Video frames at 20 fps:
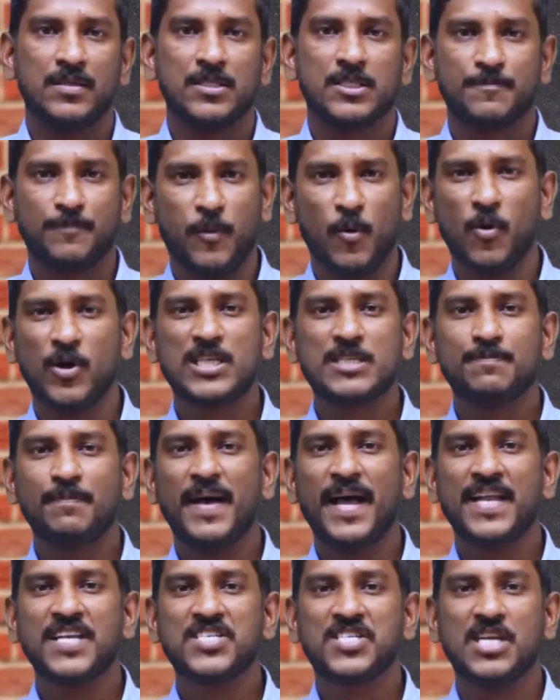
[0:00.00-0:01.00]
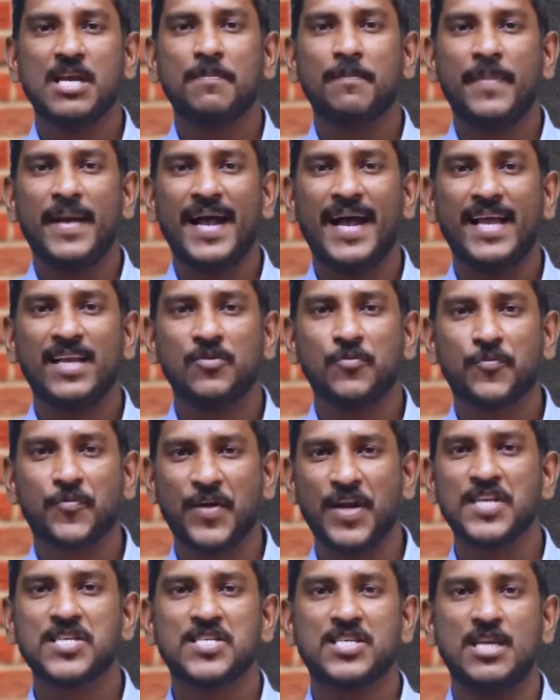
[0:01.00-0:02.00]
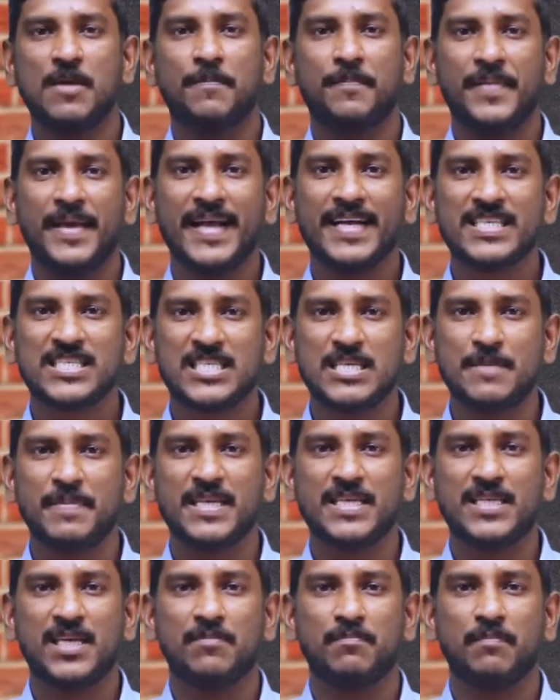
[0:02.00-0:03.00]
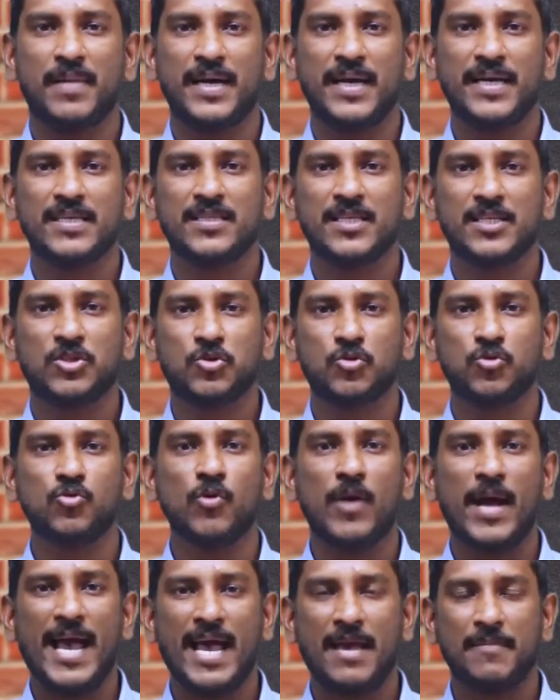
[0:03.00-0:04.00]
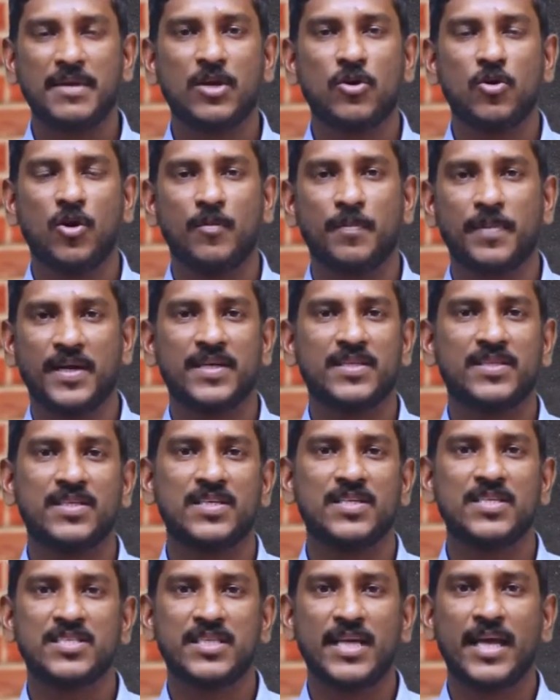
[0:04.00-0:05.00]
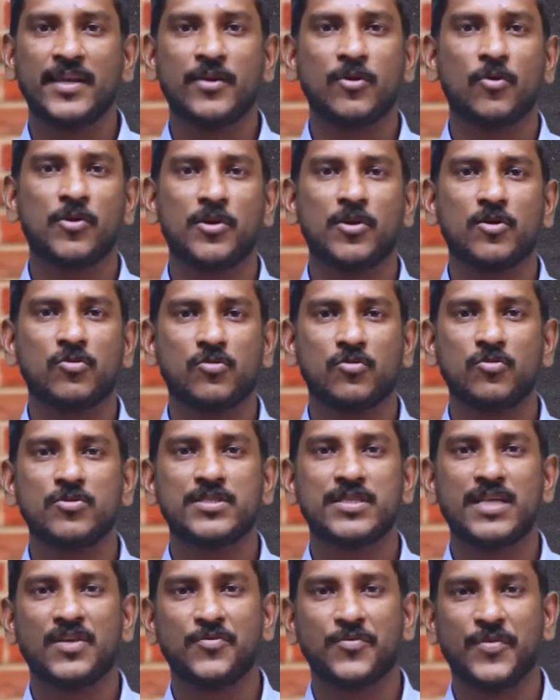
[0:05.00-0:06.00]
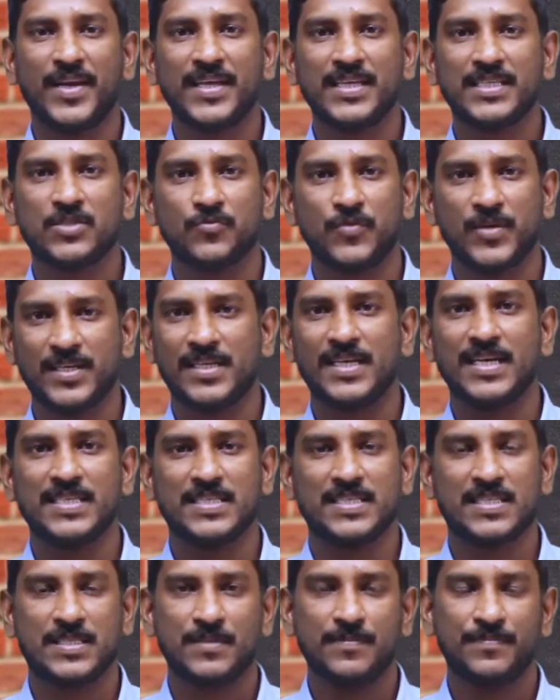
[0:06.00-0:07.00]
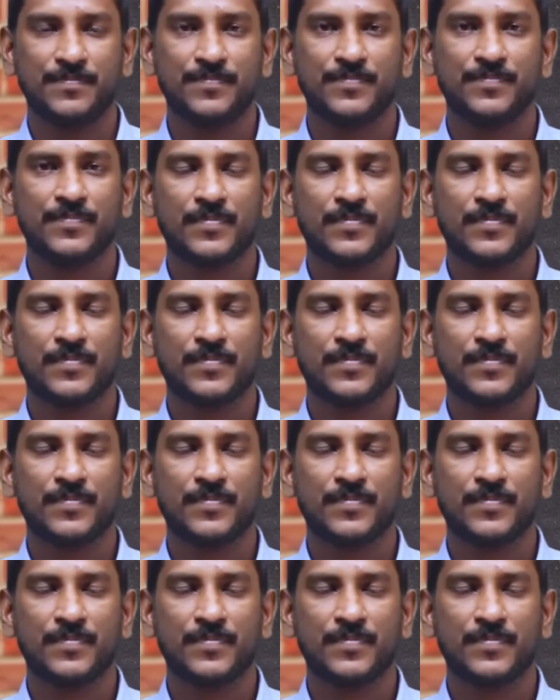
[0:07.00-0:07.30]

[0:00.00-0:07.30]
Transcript: Sportsmanship and friendship exhibited by the two Amigo brothers, Antonio Cruz and Felix Vargas.